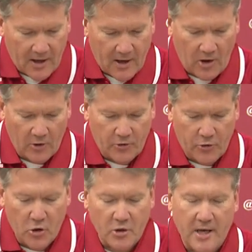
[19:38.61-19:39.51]
On
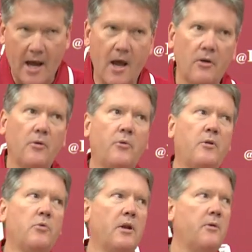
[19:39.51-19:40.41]
third down,
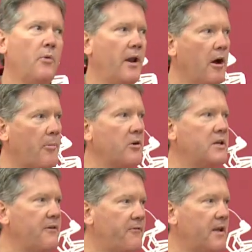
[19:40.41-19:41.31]
we really want to help our
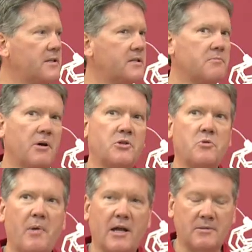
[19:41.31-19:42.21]
defense as much as
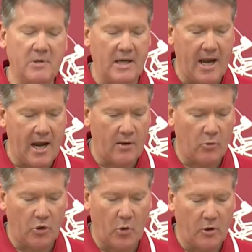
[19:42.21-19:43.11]
we possibly can.
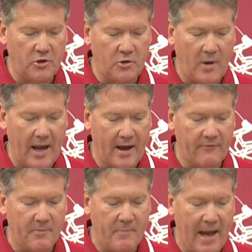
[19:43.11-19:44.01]
We're going to
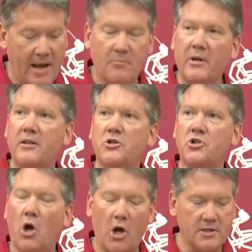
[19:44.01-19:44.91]
have the band play the
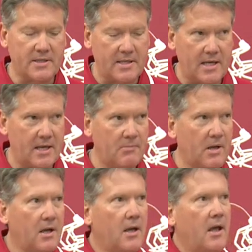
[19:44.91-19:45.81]
Jaws theme
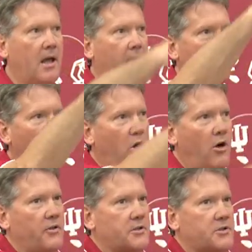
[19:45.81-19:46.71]
and have
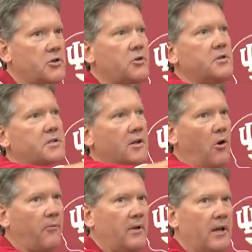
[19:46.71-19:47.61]
all the students, and
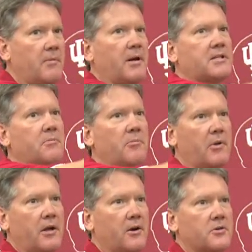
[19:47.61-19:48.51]
hopefully led by some of the
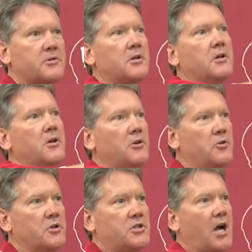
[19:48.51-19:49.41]
players,
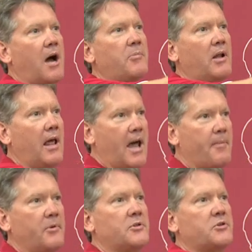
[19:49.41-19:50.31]
do the chomp,
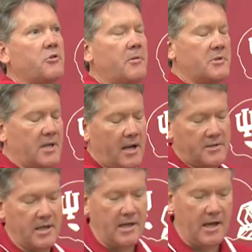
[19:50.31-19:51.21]
clap, and scream as loud
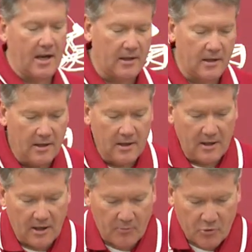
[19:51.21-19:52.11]
as they can
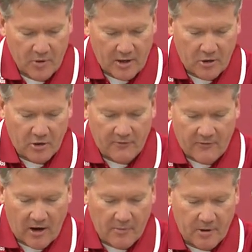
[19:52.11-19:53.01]
to help create a good
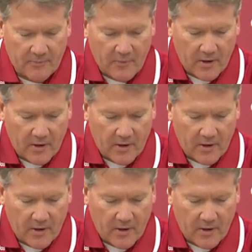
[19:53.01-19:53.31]
environment